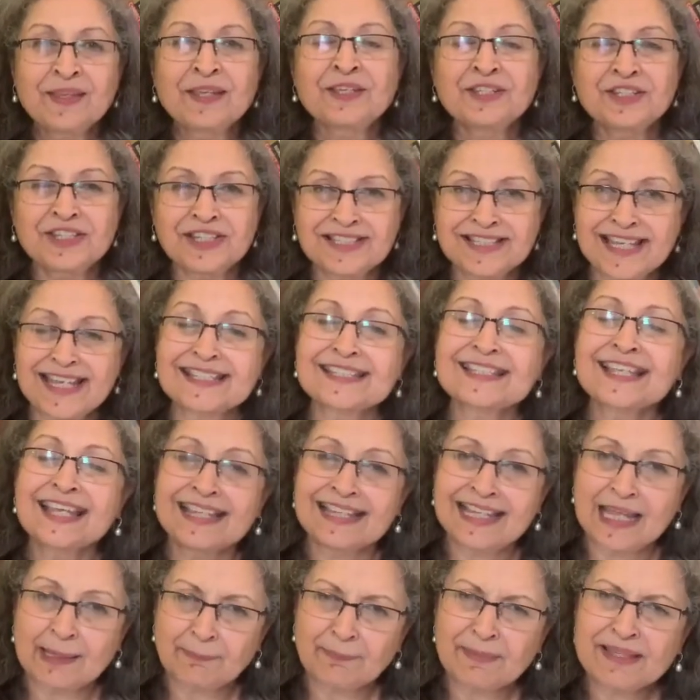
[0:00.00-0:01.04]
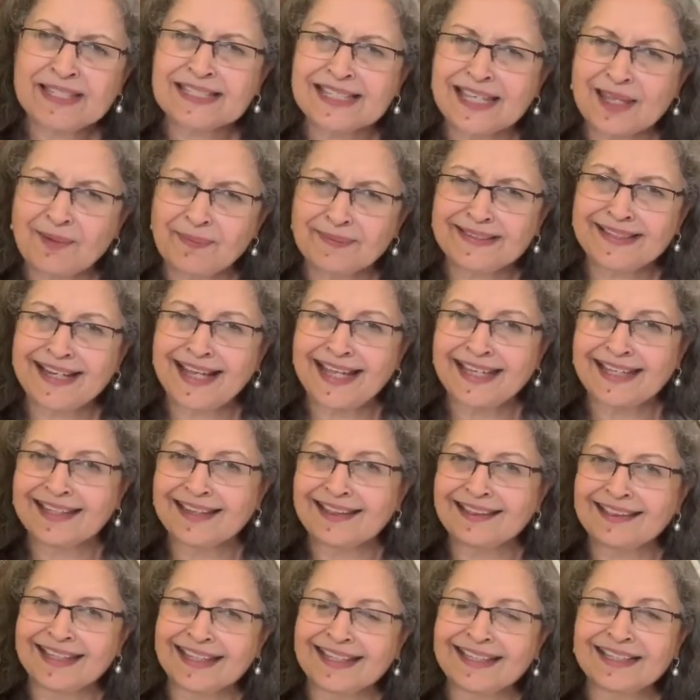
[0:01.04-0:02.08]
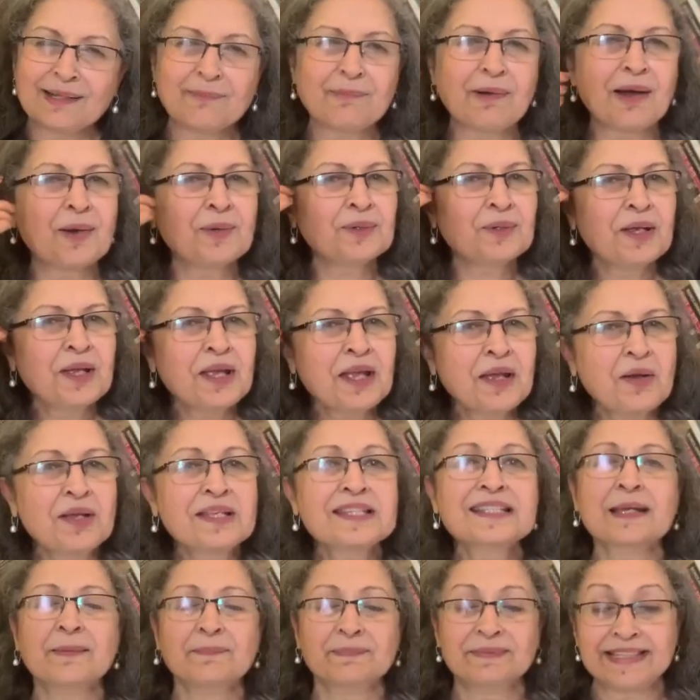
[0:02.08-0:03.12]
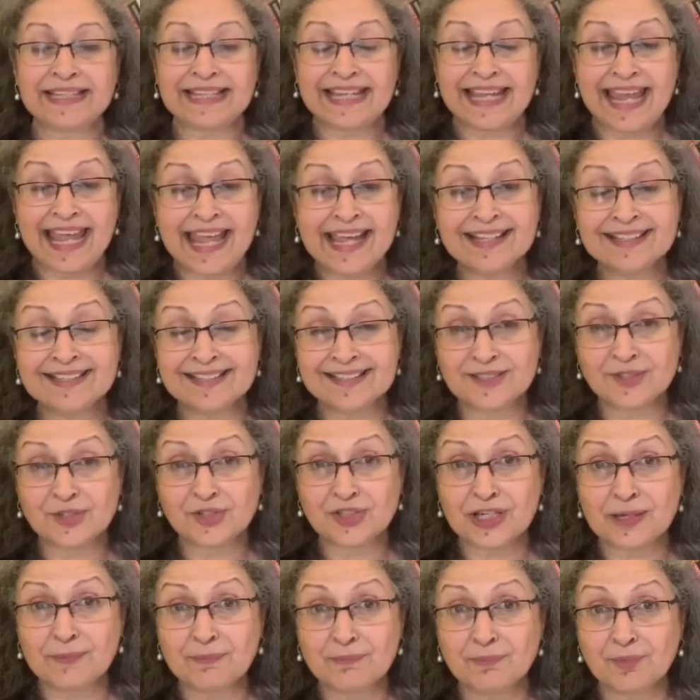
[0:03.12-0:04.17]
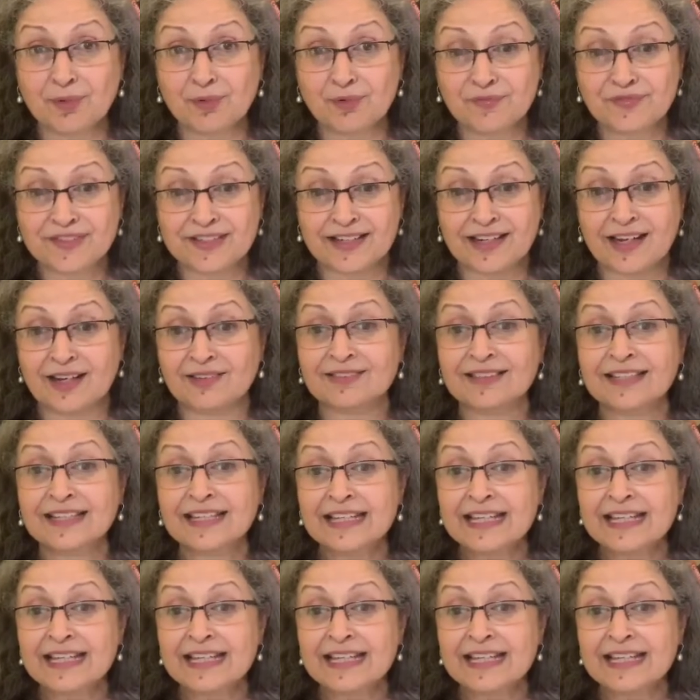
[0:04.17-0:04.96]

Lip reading: She says, let me see whether I can think about something else. So she moves around.